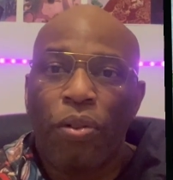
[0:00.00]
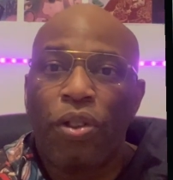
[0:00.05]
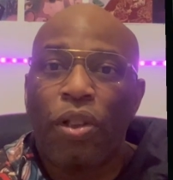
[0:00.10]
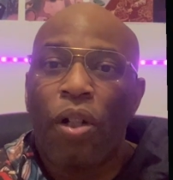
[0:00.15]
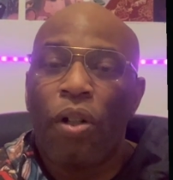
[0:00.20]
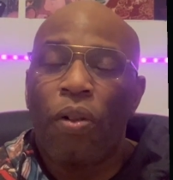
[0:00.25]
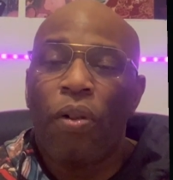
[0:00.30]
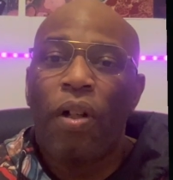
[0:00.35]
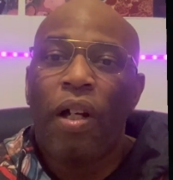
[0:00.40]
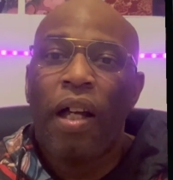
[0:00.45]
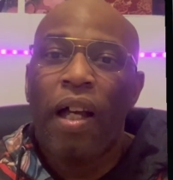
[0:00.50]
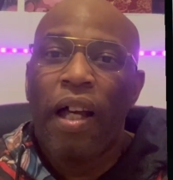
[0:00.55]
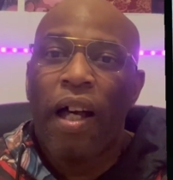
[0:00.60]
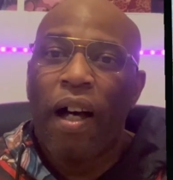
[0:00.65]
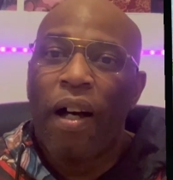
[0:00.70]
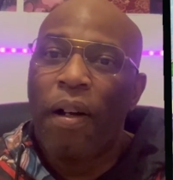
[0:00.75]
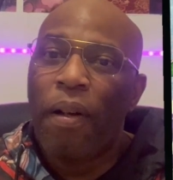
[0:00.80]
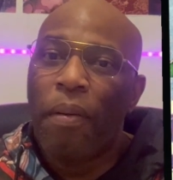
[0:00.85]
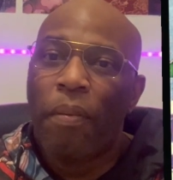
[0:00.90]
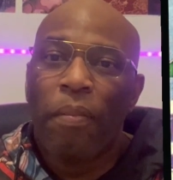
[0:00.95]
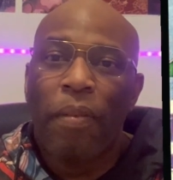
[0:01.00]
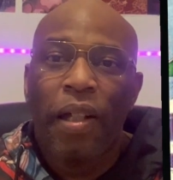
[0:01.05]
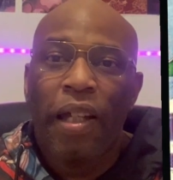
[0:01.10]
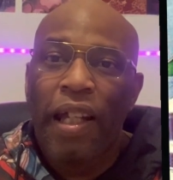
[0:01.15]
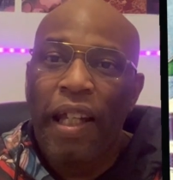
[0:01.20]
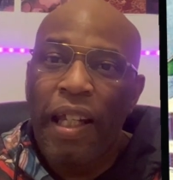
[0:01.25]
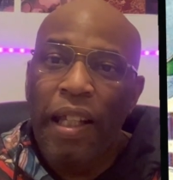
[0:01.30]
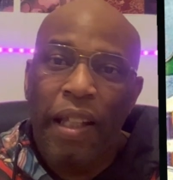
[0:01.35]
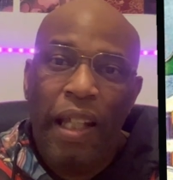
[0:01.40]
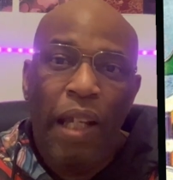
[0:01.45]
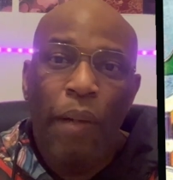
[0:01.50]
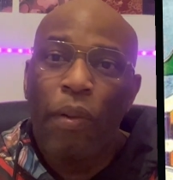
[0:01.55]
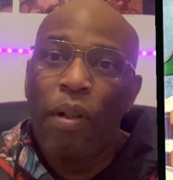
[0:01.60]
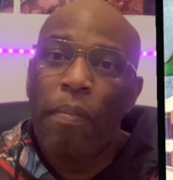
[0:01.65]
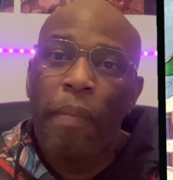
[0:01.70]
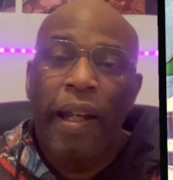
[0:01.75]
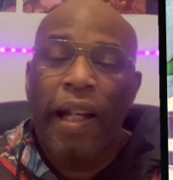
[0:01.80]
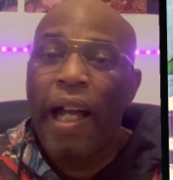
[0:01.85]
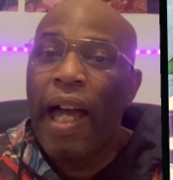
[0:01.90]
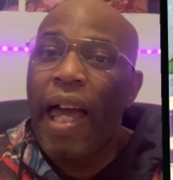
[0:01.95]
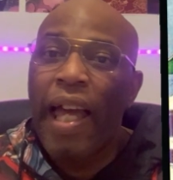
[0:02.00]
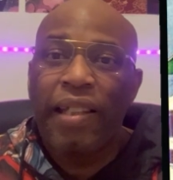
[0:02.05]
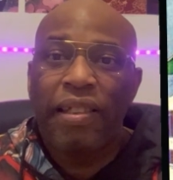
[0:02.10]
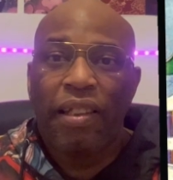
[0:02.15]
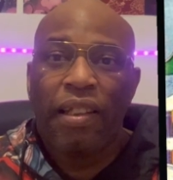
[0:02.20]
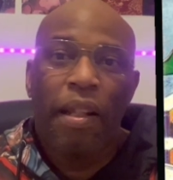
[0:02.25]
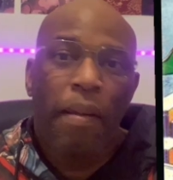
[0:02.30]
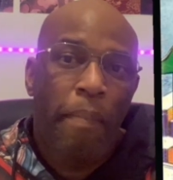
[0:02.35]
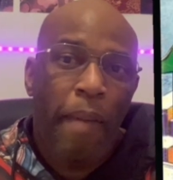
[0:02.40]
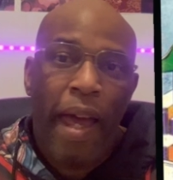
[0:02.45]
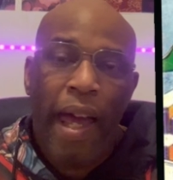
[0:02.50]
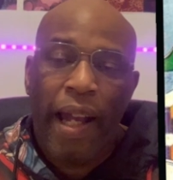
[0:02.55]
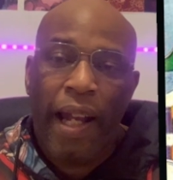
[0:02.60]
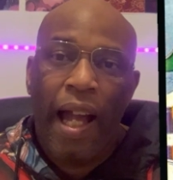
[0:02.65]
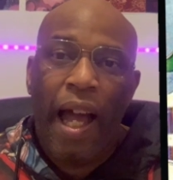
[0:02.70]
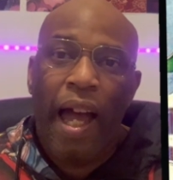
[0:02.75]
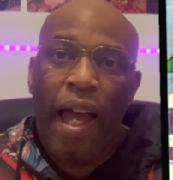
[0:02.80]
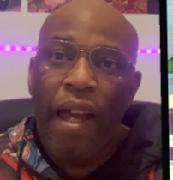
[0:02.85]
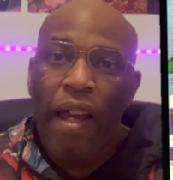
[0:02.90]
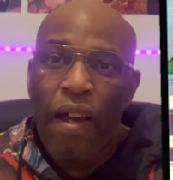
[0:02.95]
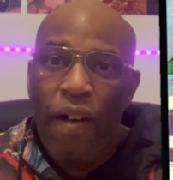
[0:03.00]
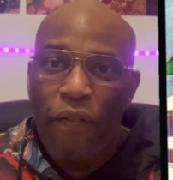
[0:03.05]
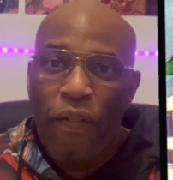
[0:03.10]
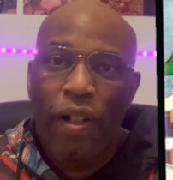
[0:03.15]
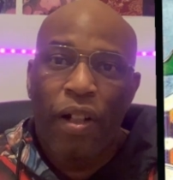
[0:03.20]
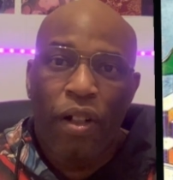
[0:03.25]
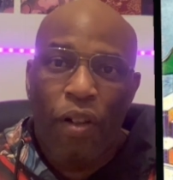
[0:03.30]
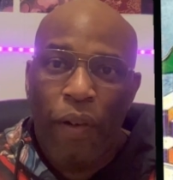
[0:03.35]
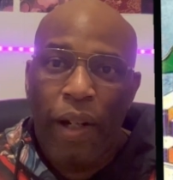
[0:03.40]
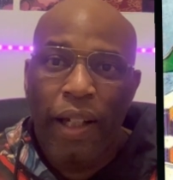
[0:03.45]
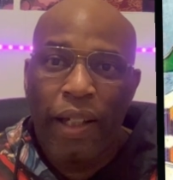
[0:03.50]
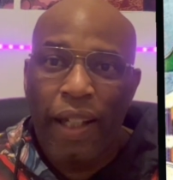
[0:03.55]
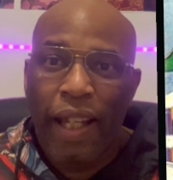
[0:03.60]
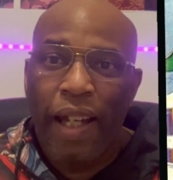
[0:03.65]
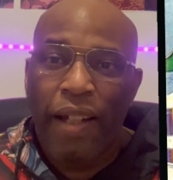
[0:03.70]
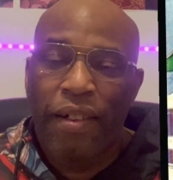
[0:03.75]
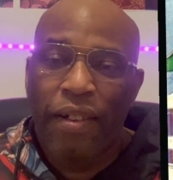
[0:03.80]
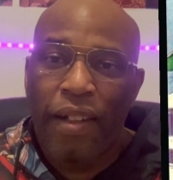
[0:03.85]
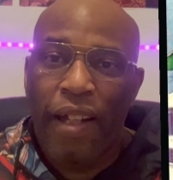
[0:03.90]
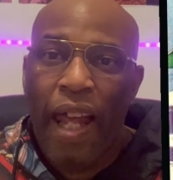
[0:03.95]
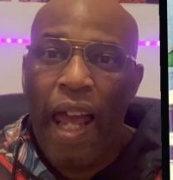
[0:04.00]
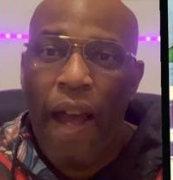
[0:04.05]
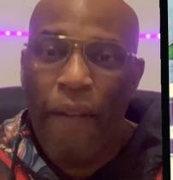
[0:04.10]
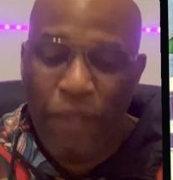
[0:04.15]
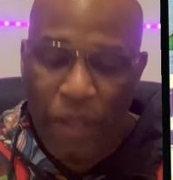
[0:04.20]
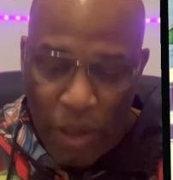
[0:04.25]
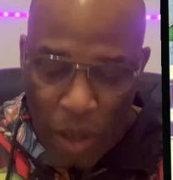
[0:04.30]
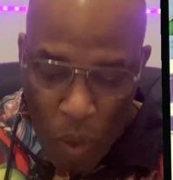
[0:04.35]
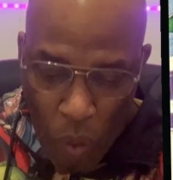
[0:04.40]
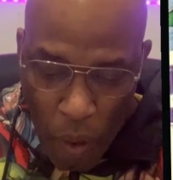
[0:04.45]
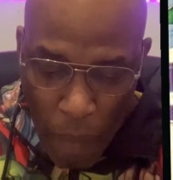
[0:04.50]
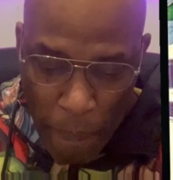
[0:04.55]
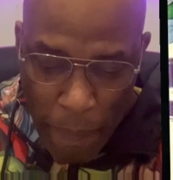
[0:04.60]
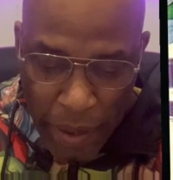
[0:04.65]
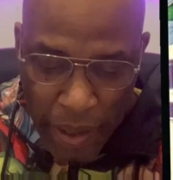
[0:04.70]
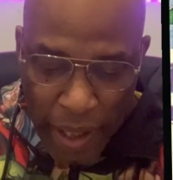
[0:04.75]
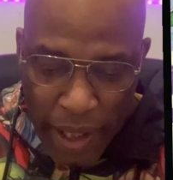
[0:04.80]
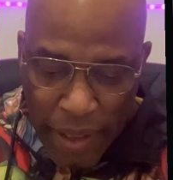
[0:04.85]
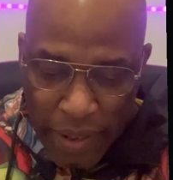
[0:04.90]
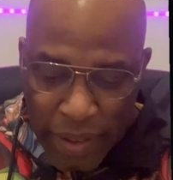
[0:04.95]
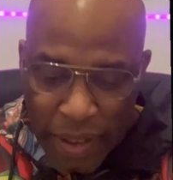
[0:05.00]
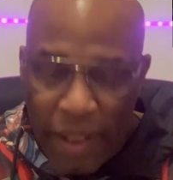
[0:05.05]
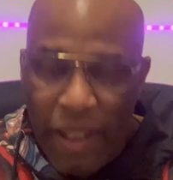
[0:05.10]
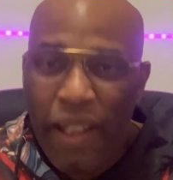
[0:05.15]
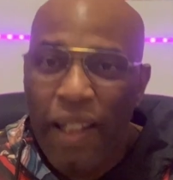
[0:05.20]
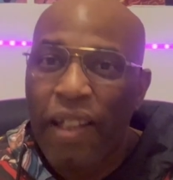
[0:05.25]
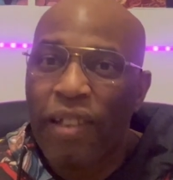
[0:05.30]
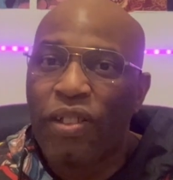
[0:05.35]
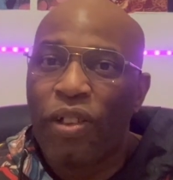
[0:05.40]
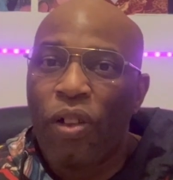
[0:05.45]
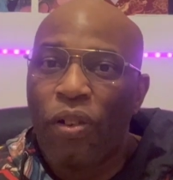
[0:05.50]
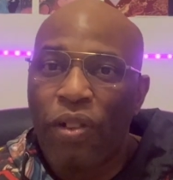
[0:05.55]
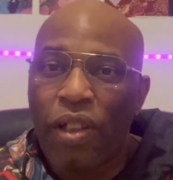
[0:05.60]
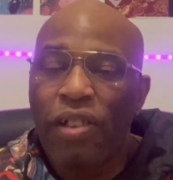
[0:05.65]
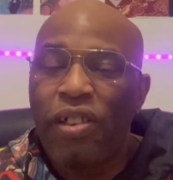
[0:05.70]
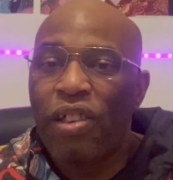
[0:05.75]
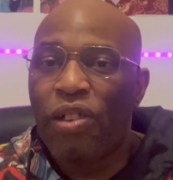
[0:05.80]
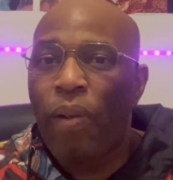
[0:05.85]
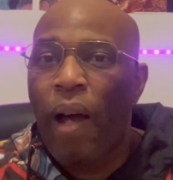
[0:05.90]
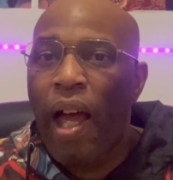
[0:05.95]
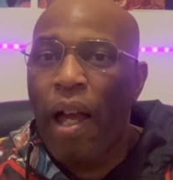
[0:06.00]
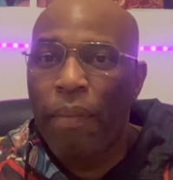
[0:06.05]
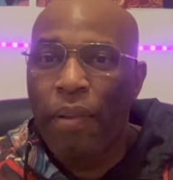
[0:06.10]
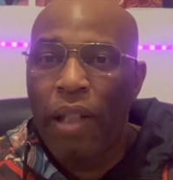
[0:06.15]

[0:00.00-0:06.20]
So um, he, he would make an excellent bad guy for the Green Lantern to have to go up against. So this is why I'm